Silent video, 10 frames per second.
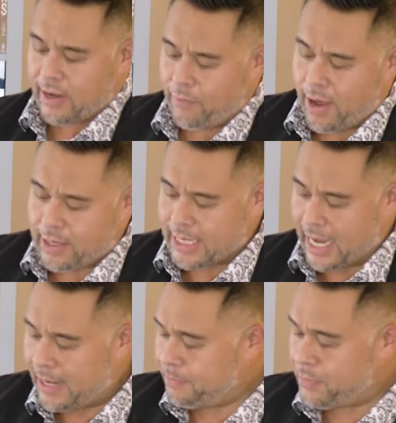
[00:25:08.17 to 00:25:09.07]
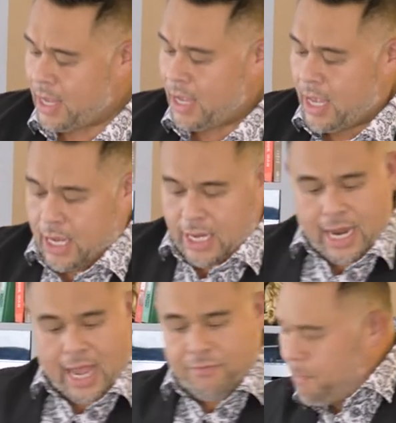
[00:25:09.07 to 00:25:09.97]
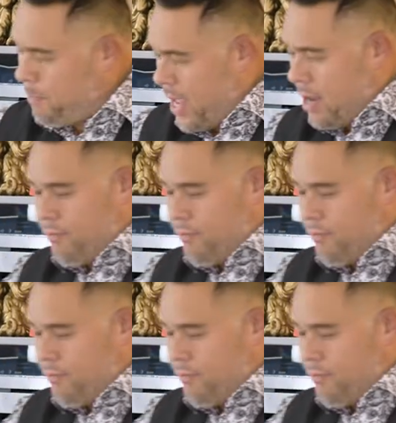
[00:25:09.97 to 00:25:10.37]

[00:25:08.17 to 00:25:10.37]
I've worked at, you'd have a big